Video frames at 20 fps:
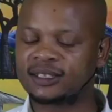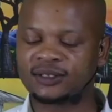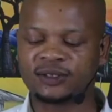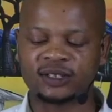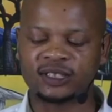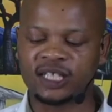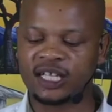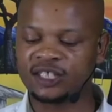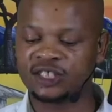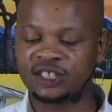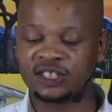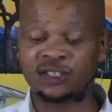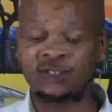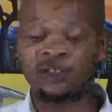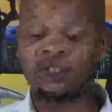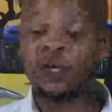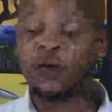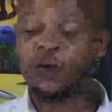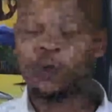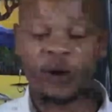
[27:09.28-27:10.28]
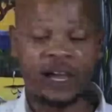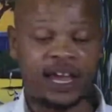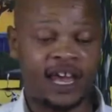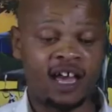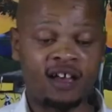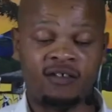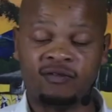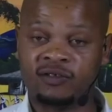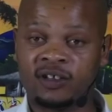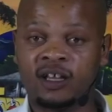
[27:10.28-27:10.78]
what associations
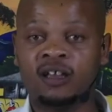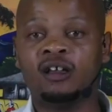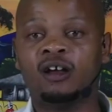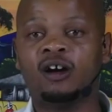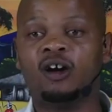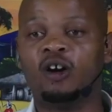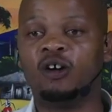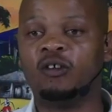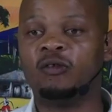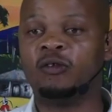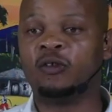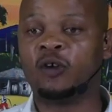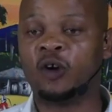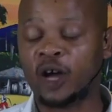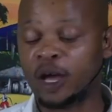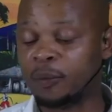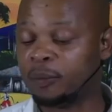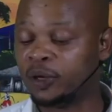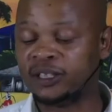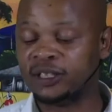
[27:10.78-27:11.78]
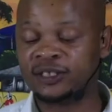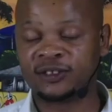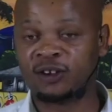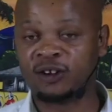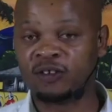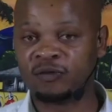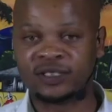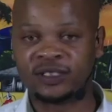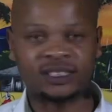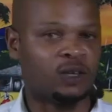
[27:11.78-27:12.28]
we have for a
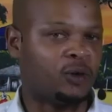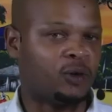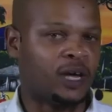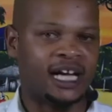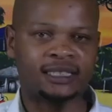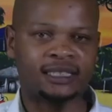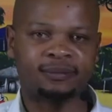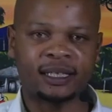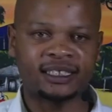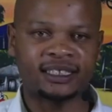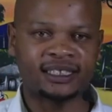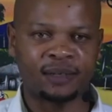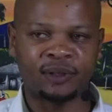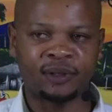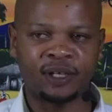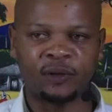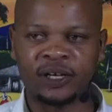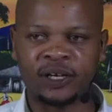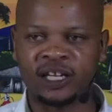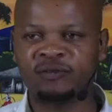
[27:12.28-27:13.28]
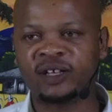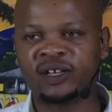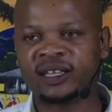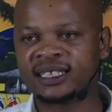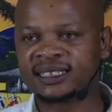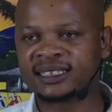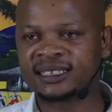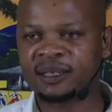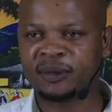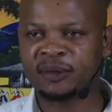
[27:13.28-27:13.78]
police officer. We expect something
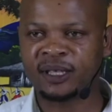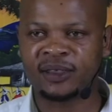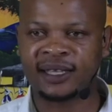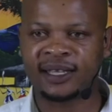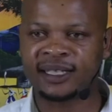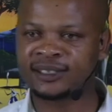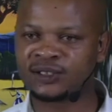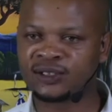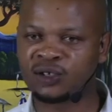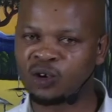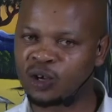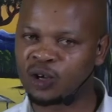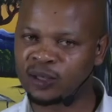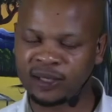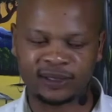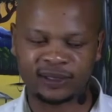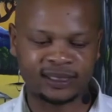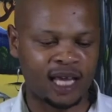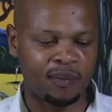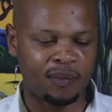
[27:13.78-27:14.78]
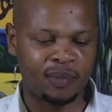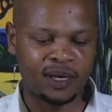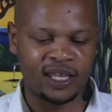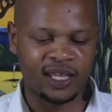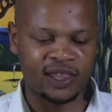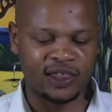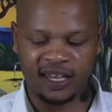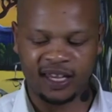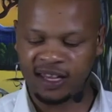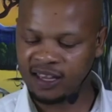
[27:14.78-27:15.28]
whenever there's something that is wrong that
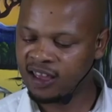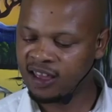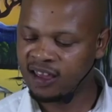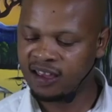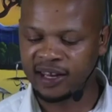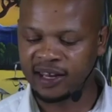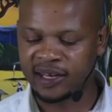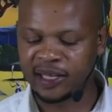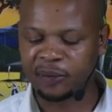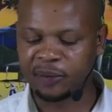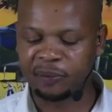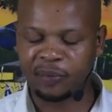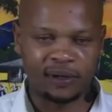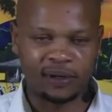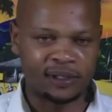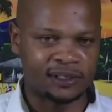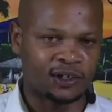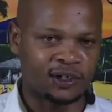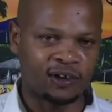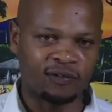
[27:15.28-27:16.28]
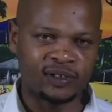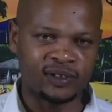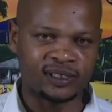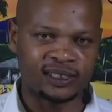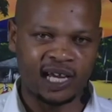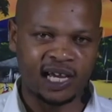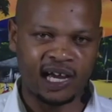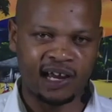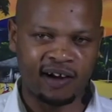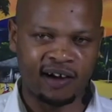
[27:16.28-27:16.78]
was happening there, and then the
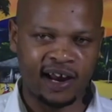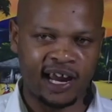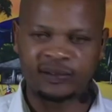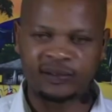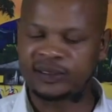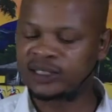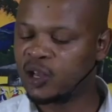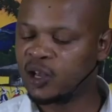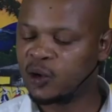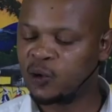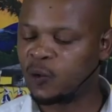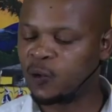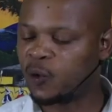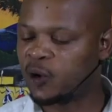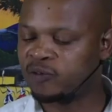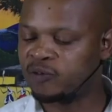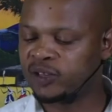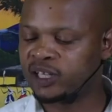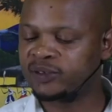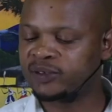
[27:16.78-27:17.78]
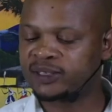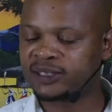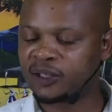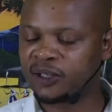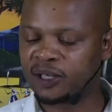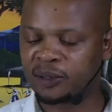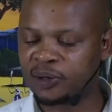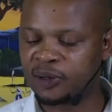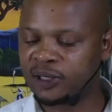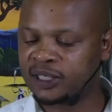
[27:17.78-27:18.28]
police officer arrives. Or
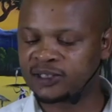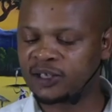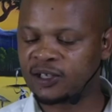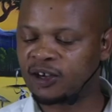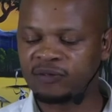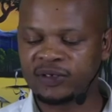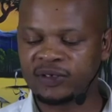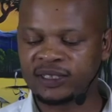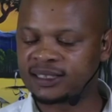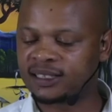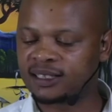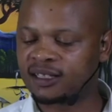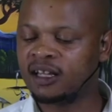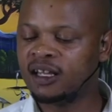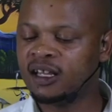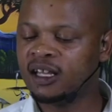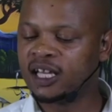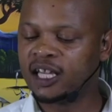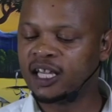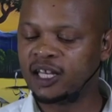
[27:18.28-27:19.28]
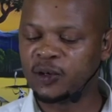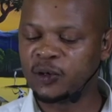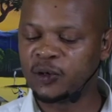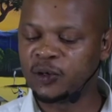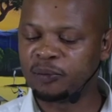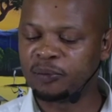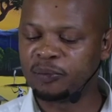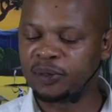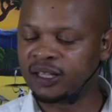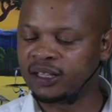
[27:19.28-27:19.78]
even if it's not a police officer,
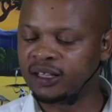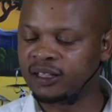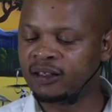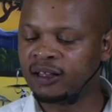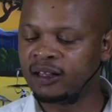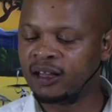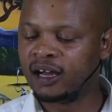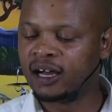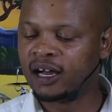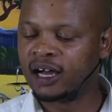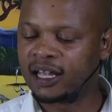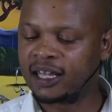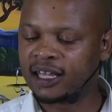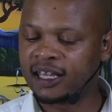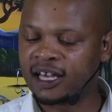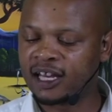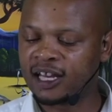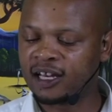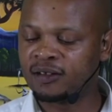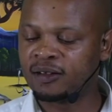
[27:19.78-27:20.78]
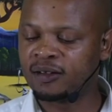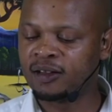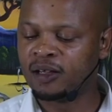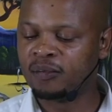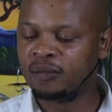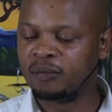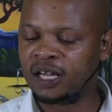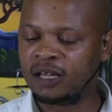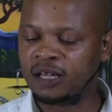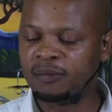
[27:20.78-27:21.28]
it could be,
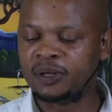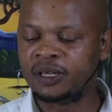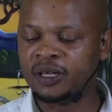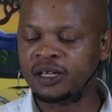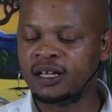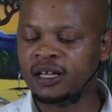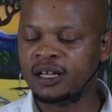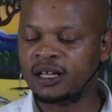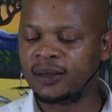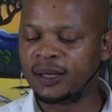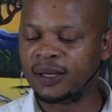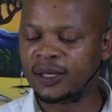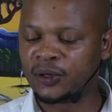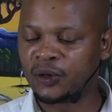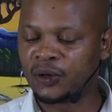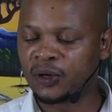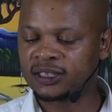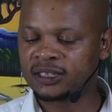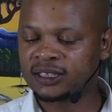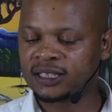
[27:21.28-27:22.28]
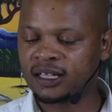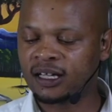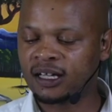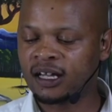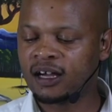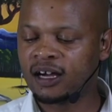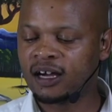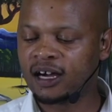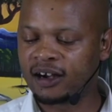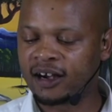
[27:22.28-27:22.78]
again, maybe the
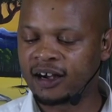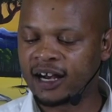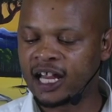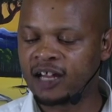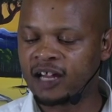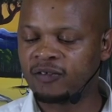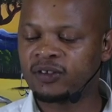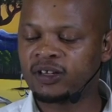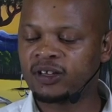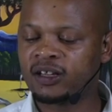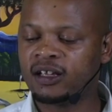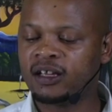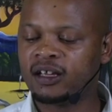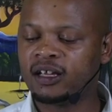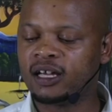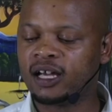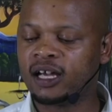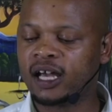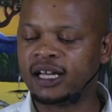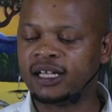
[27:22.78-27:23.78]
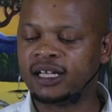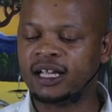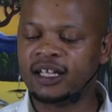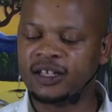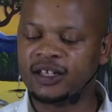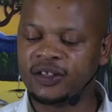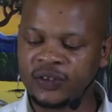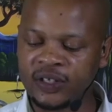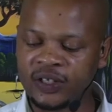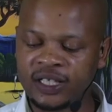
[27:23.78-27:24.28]
doctor arrived.
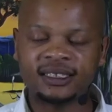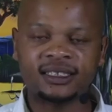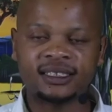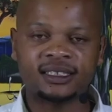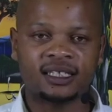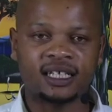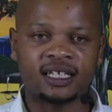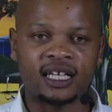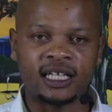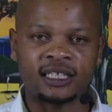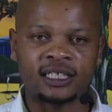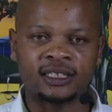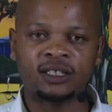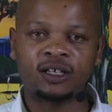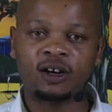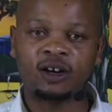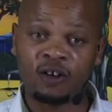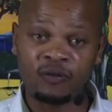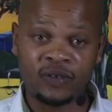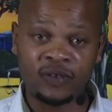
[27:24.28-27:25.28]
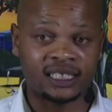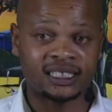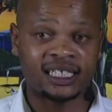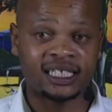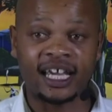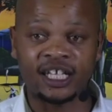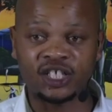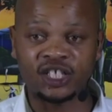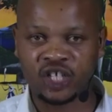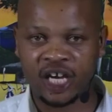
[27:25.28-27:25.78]
And then this is
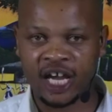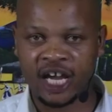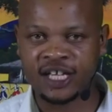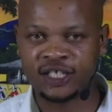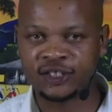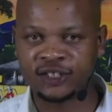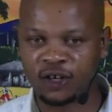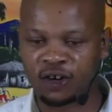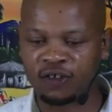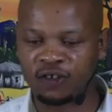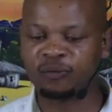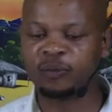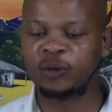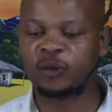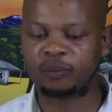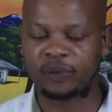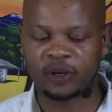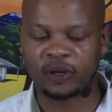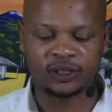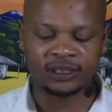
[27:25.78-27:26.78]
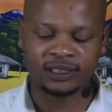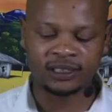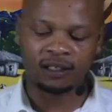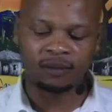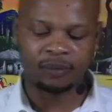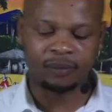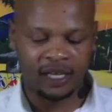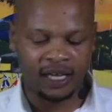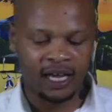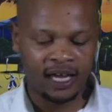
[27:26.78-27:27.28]
obviously a change of mood
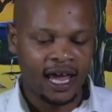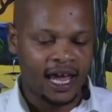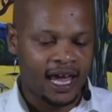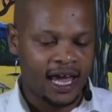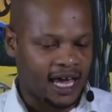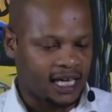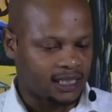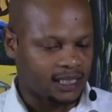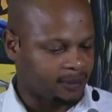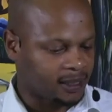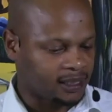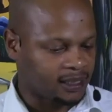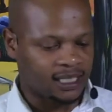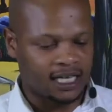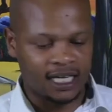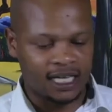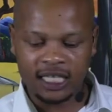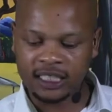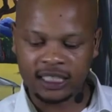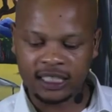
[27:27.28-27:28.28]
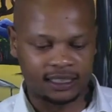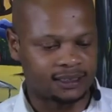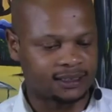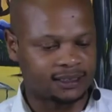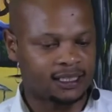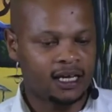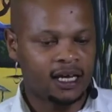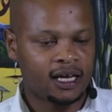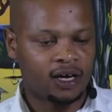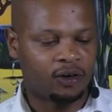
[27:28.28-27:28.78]
because there'll be
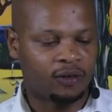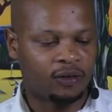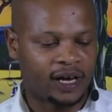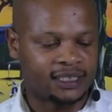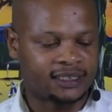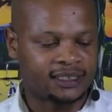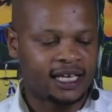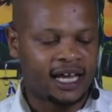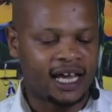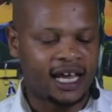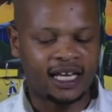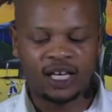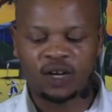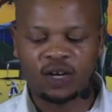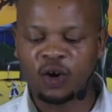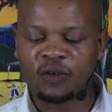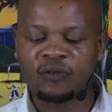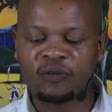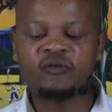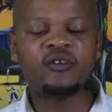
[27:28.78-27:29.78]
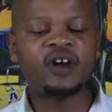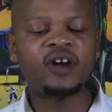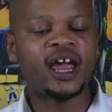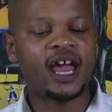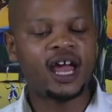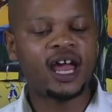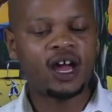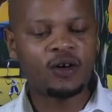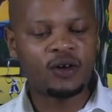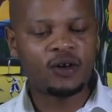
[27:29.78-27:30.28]
expectations. All right. And then
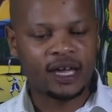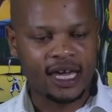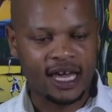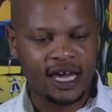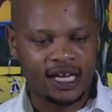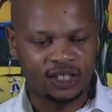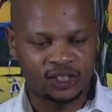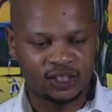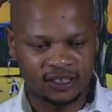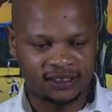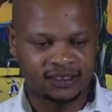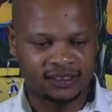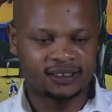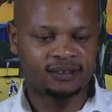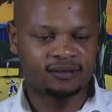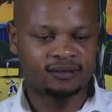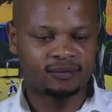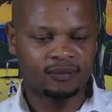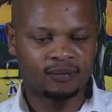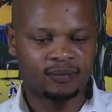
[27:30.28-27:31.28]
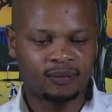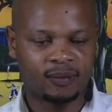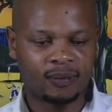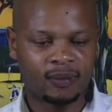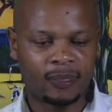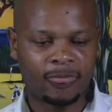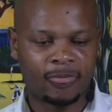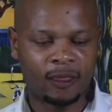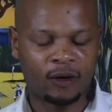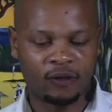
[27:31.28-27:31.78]
on rare occasions,
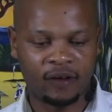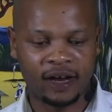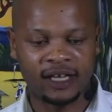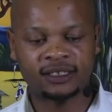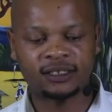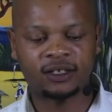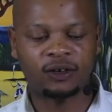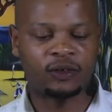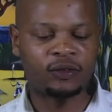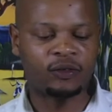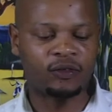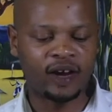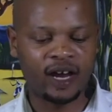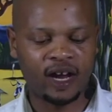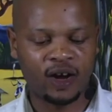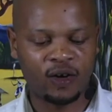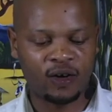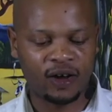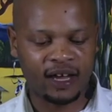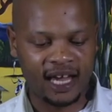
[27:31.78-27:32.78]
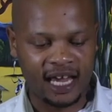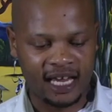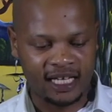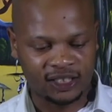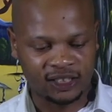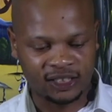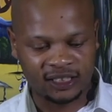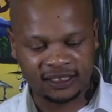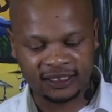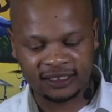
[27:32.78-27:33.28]
all right, on rare
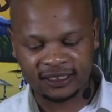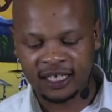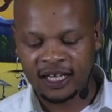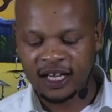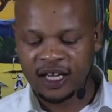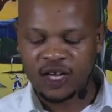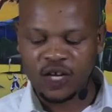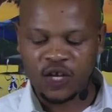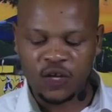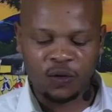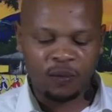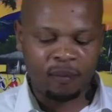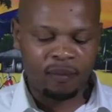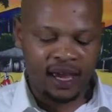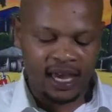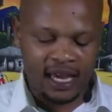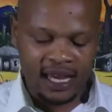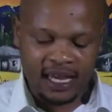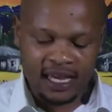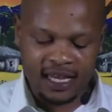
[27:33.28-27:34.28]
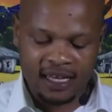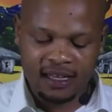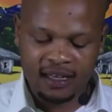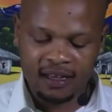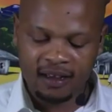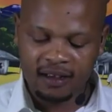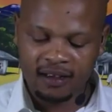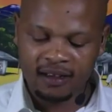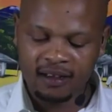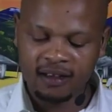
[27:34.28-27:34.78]
occasions, you
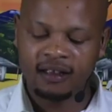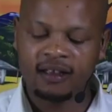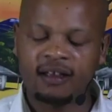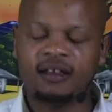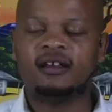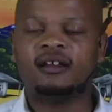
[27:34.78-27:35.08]
may